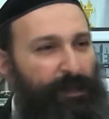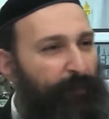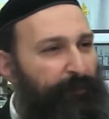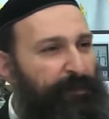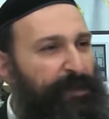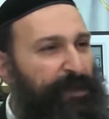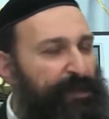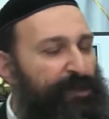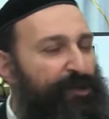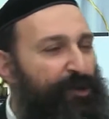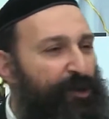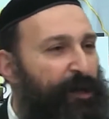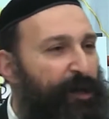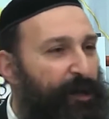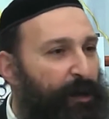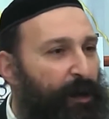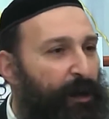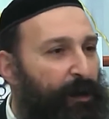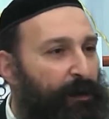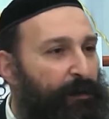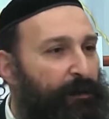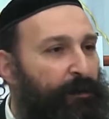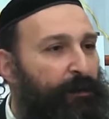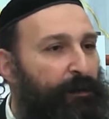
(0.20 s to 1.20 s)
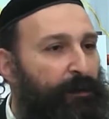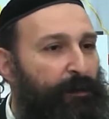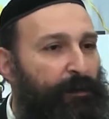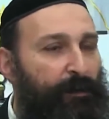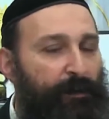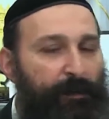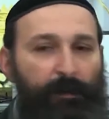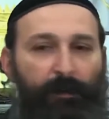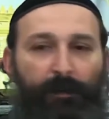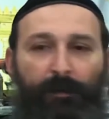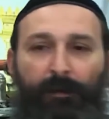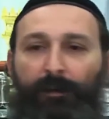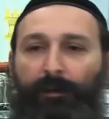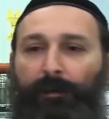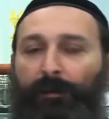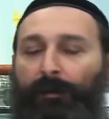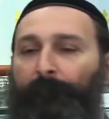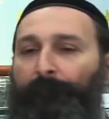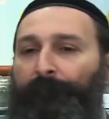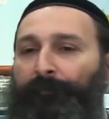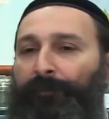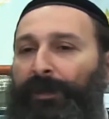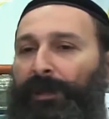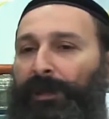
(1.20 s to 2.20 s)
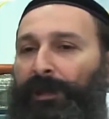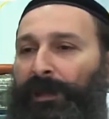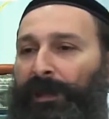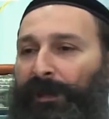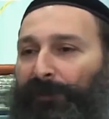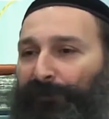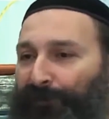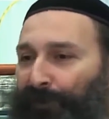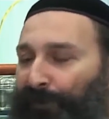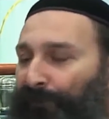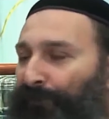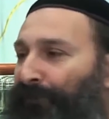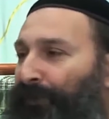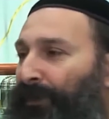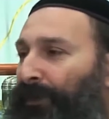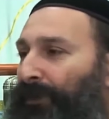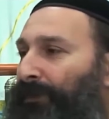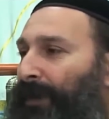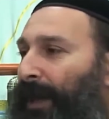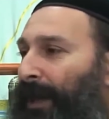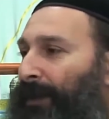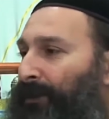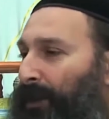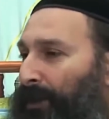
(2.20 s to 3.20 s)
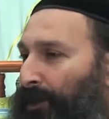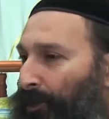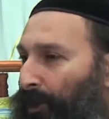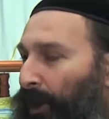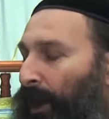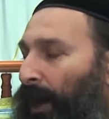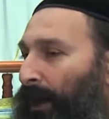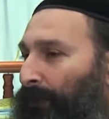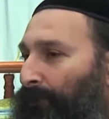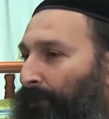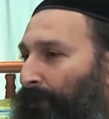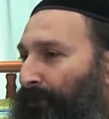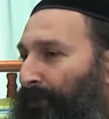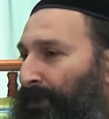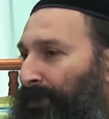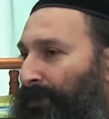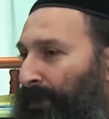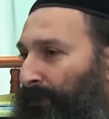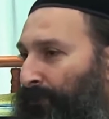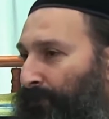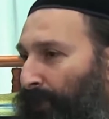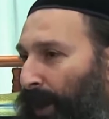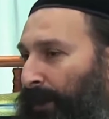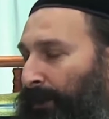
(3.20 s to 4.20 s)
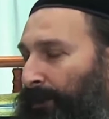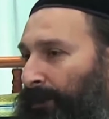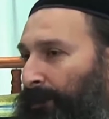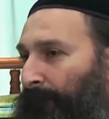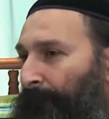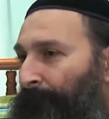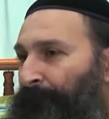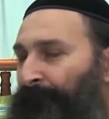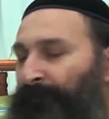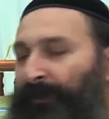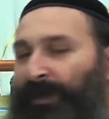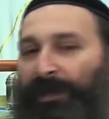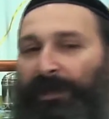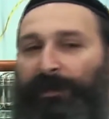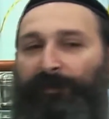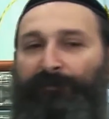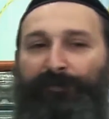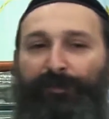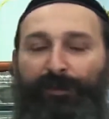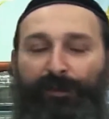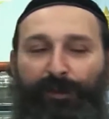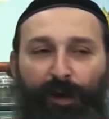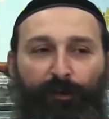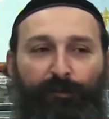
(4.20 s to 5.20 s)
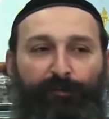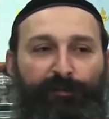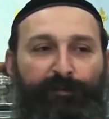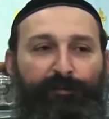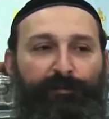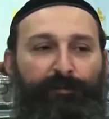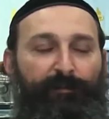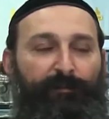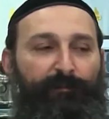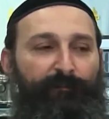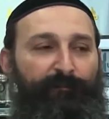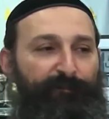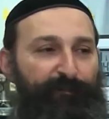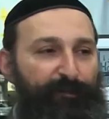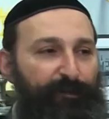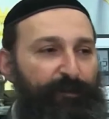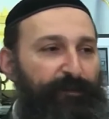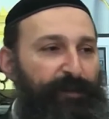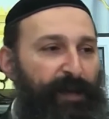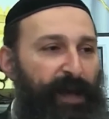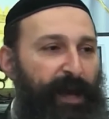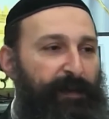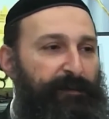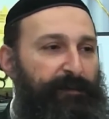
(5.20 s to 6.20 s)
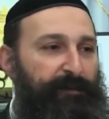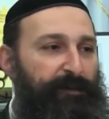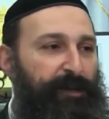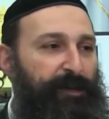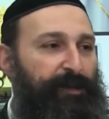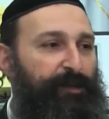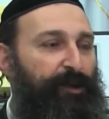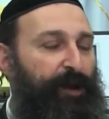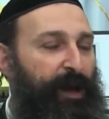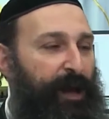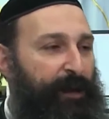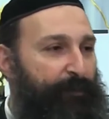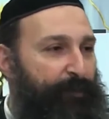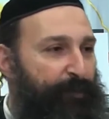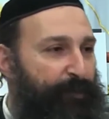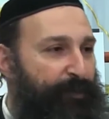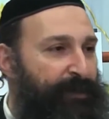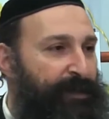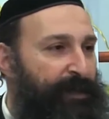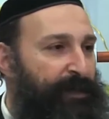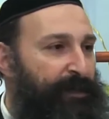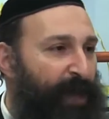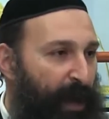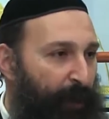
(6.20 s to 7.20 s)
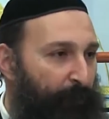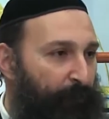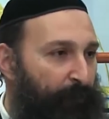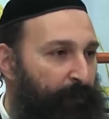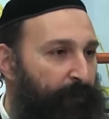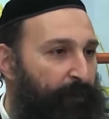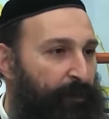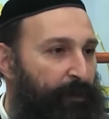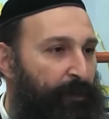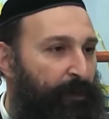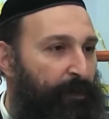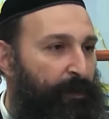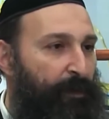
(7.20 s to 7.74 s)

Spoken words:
Something's going on. If you feel that, then you're 100% right. If you don't feel that, then you're 100% numb.